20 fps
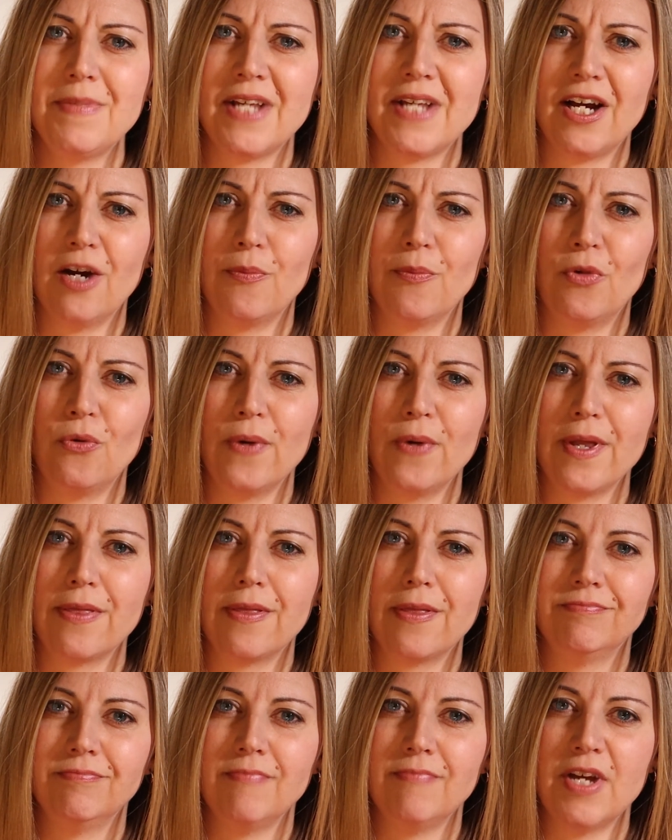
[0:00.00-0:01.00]
terrible with
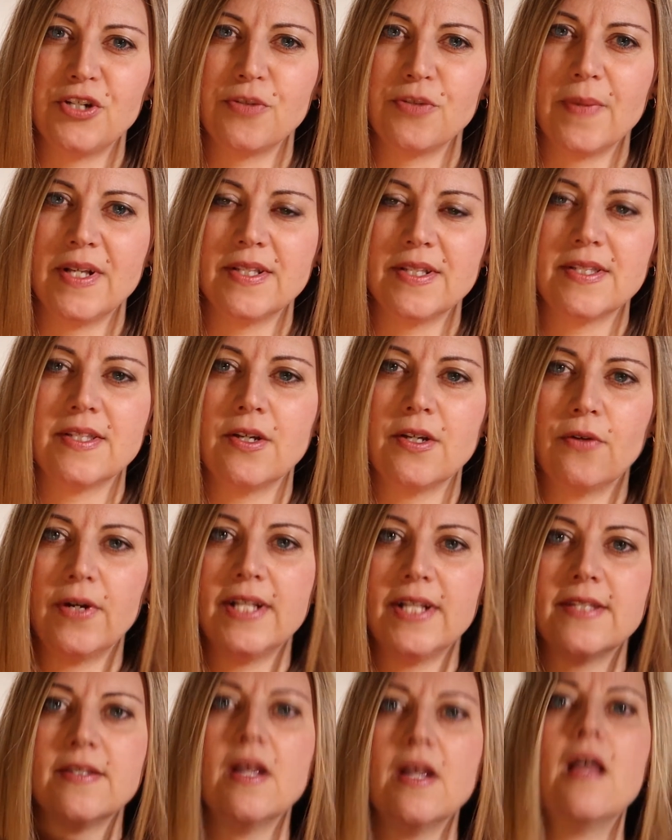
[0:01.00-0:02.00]
measurements, so
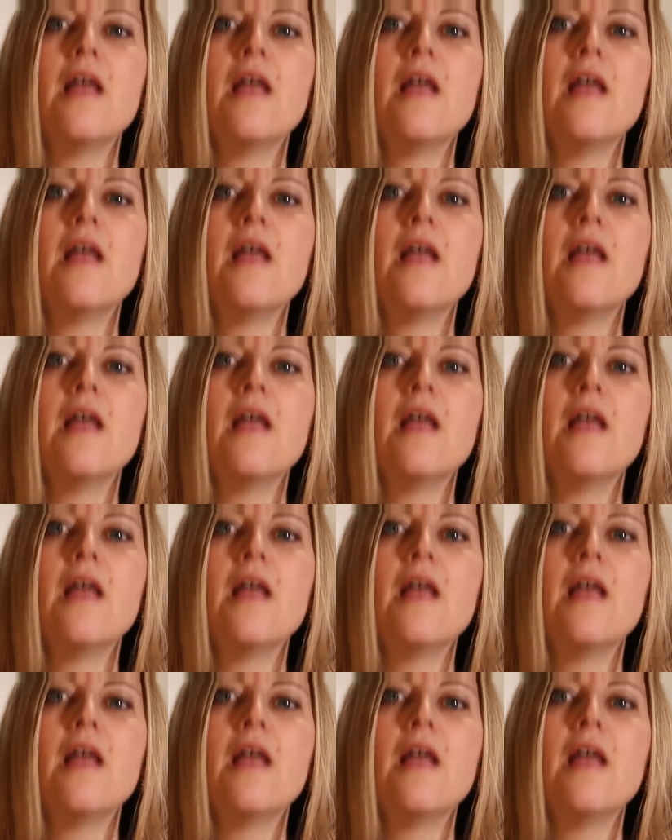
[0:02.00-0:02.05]
it's